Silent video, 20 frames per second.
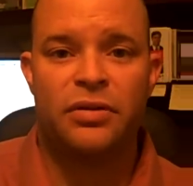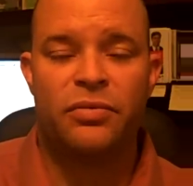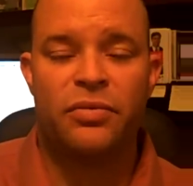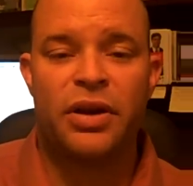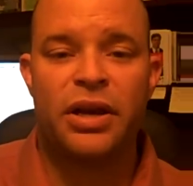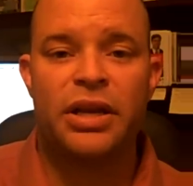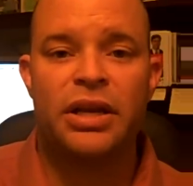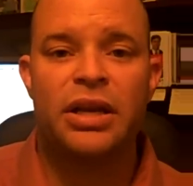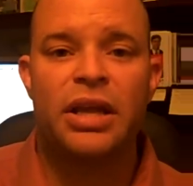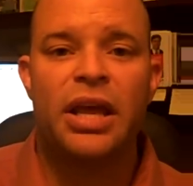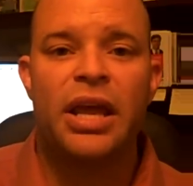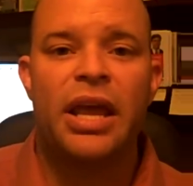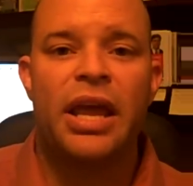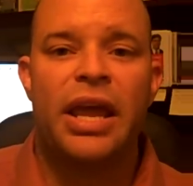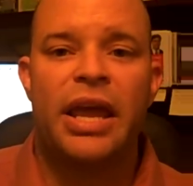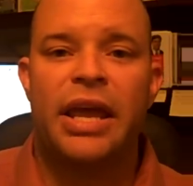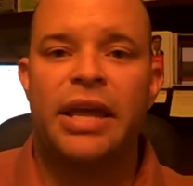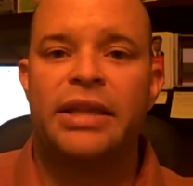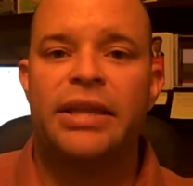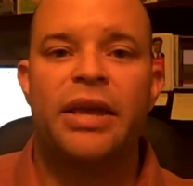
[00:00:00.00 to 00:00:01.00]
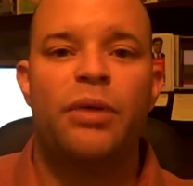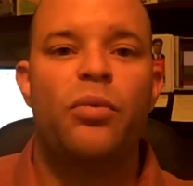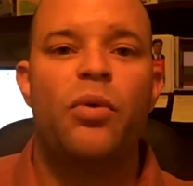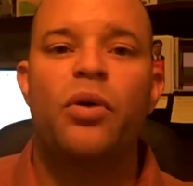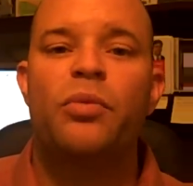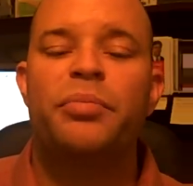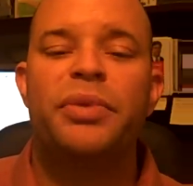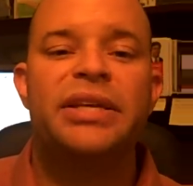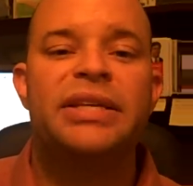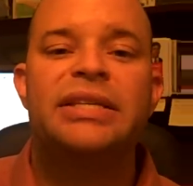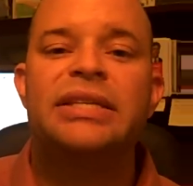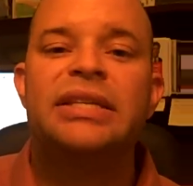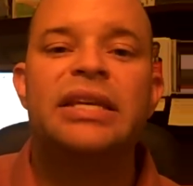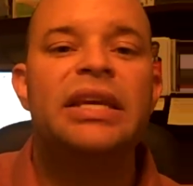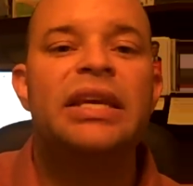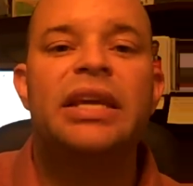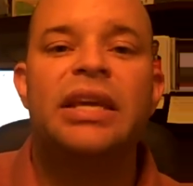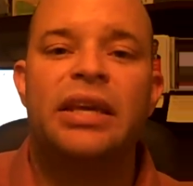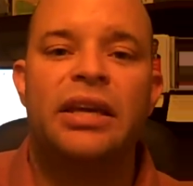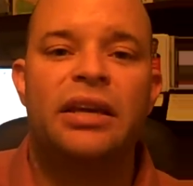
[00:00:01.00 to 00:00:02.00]
right? And they won't be
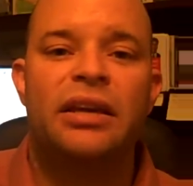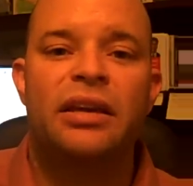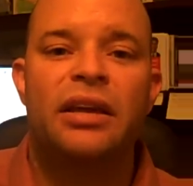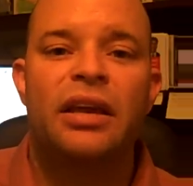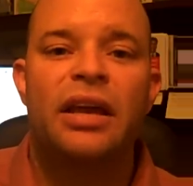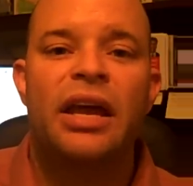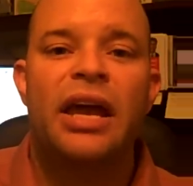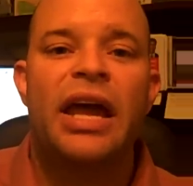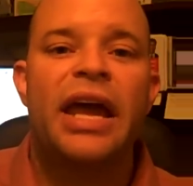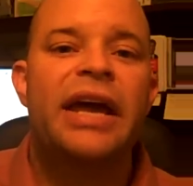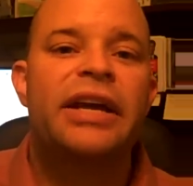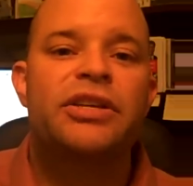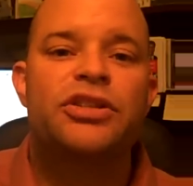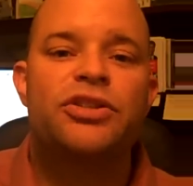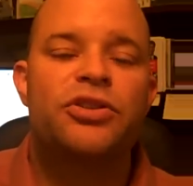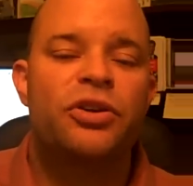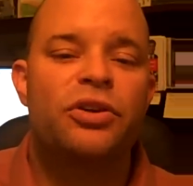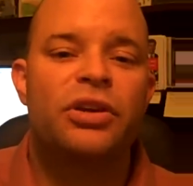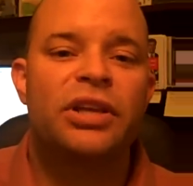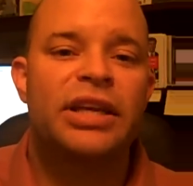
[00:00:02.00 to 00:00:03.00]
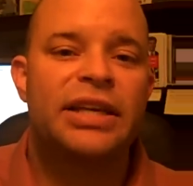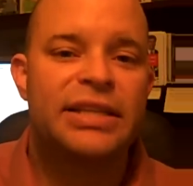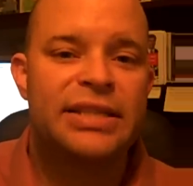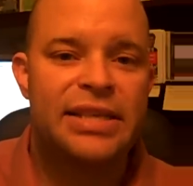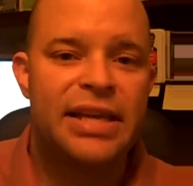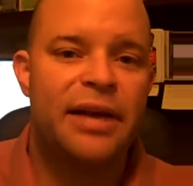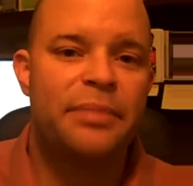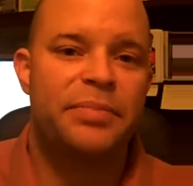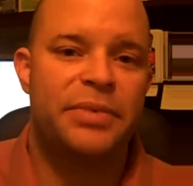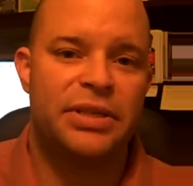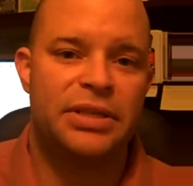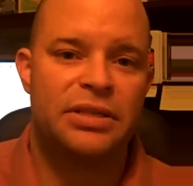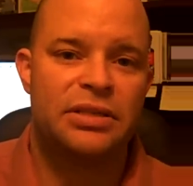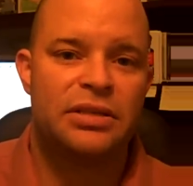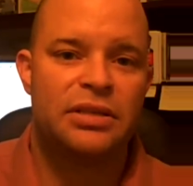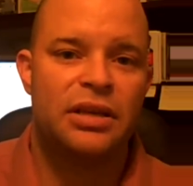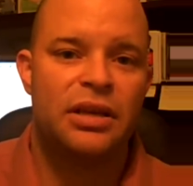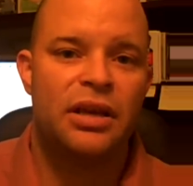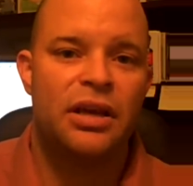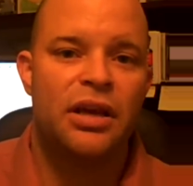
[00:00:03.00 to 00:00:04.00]
seeking external acceptance.